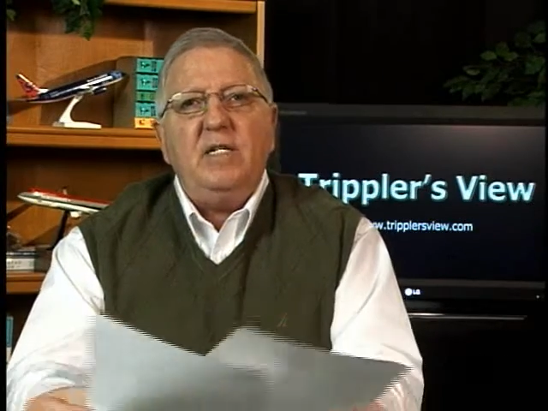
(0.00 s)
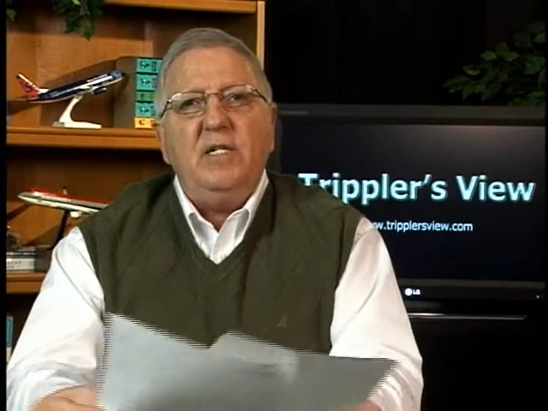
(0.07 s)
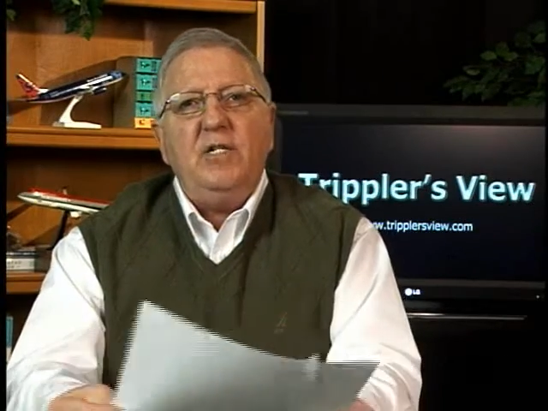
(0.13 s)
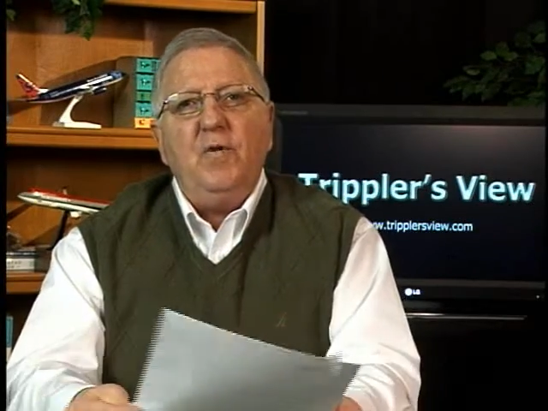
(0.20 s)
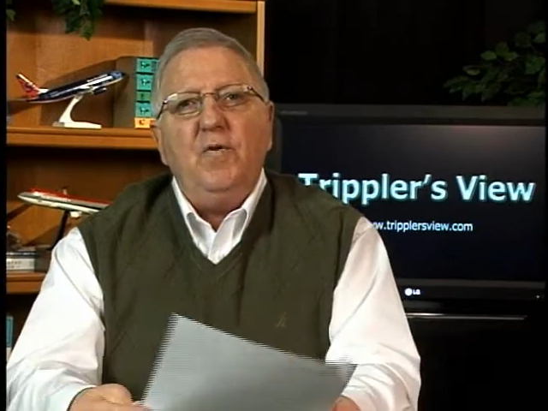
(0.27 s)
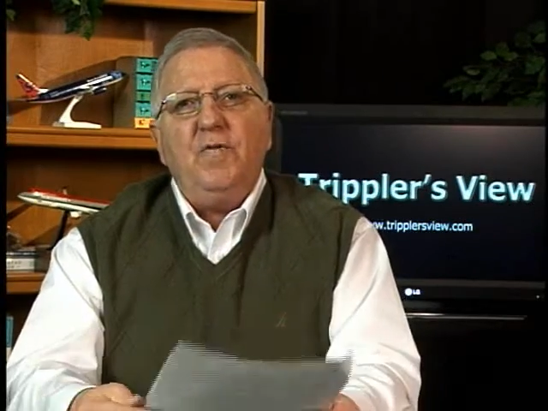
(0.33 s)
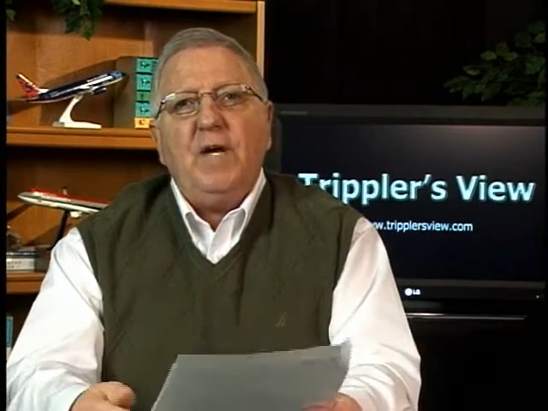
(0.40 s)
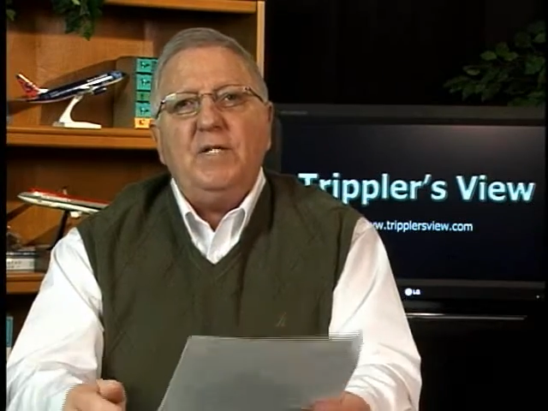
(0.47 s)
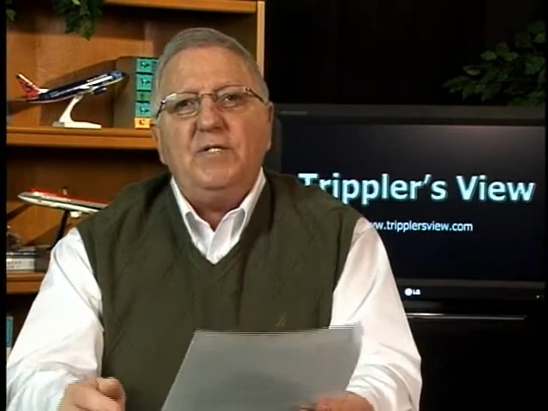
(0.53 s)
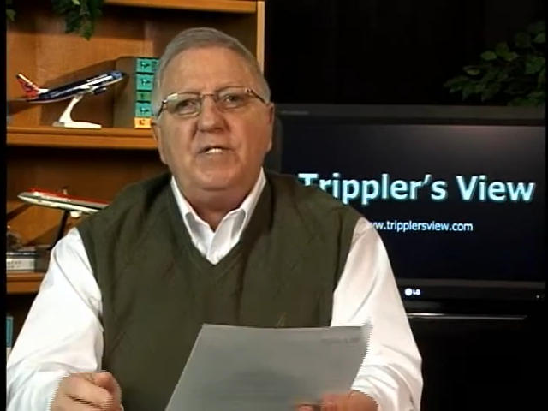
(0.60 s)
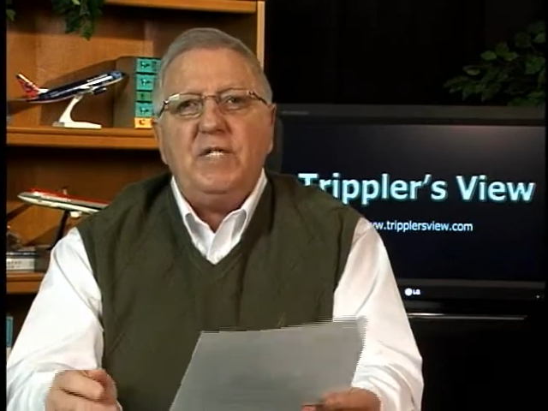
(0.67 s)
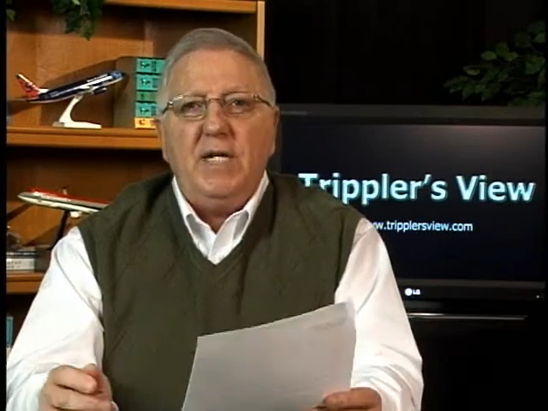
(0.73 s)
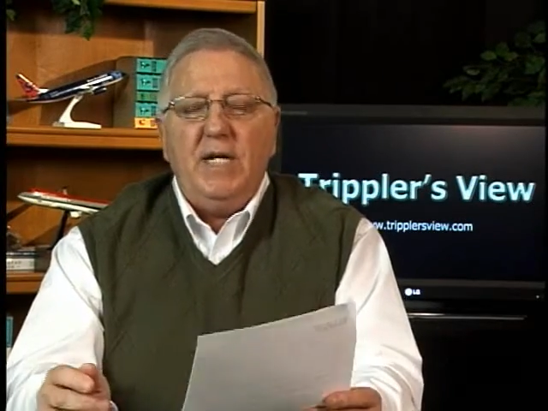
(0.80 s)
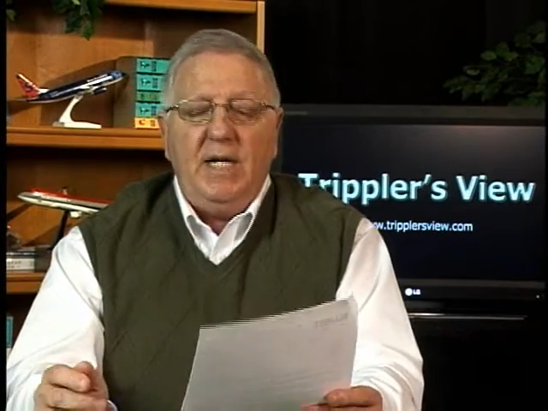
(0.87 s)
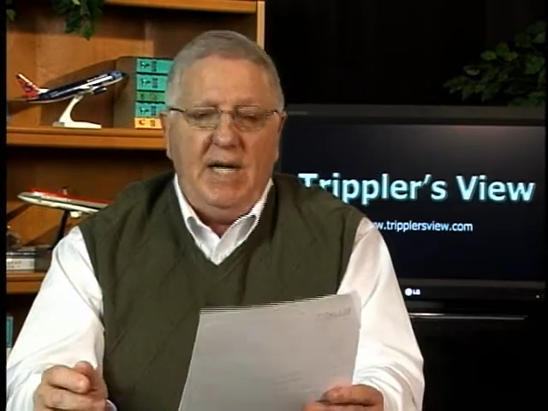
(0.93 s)
to
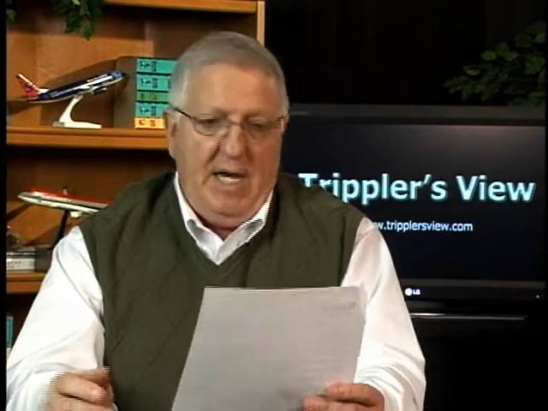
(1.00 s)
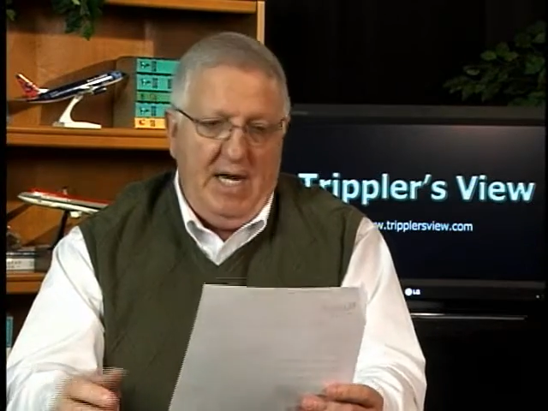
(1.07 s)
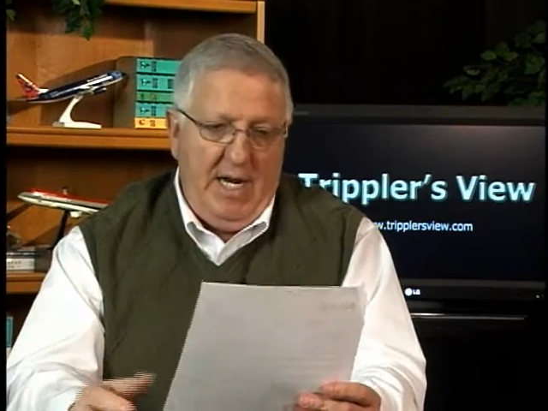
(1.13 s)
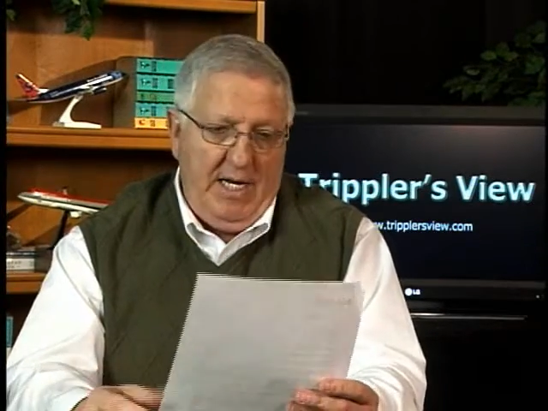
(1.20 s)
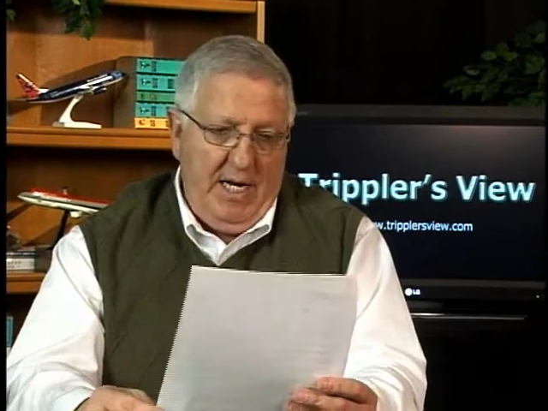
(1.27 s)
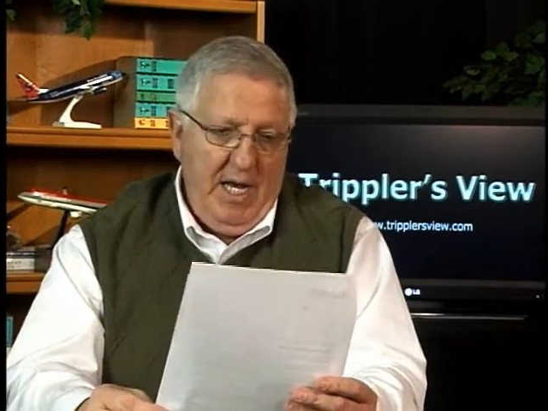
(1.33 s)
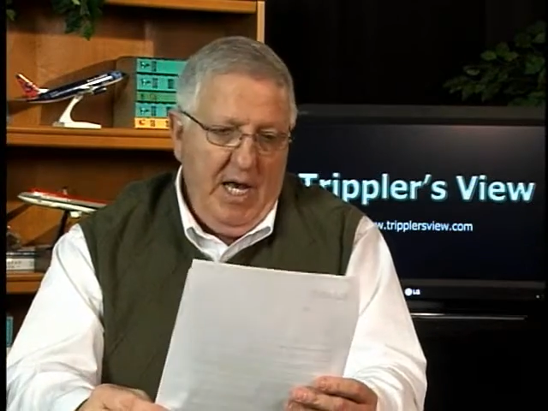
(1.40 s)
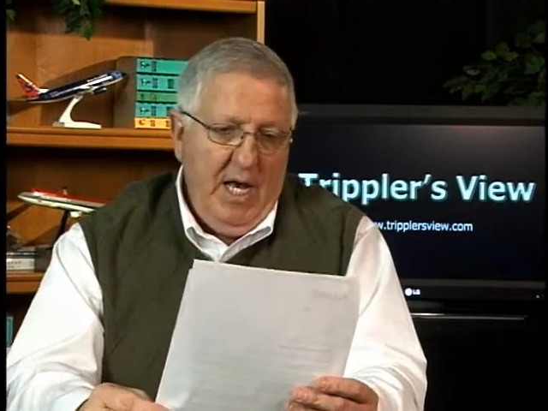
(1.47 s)
2009.